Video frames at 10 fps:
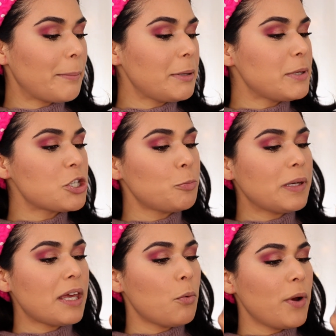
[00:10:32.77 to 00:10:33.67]
I'm going to be
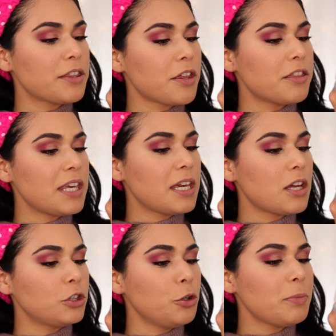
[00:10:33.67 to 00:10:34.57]
duping it with
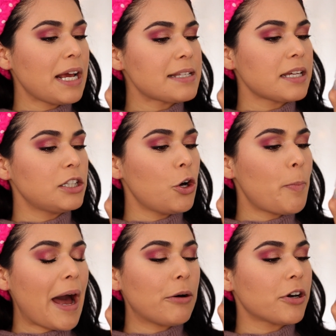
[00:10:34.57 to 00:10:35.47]
the Luminizing Glow
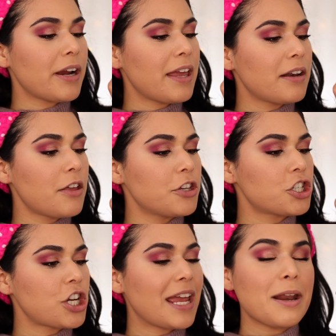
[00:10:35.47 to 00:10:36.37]
Powder in the
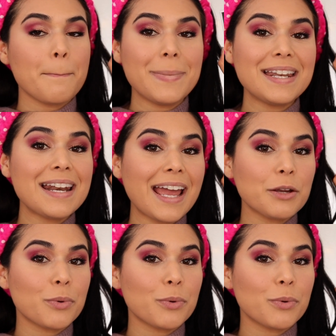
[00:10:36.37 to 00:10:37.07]
shade Midnight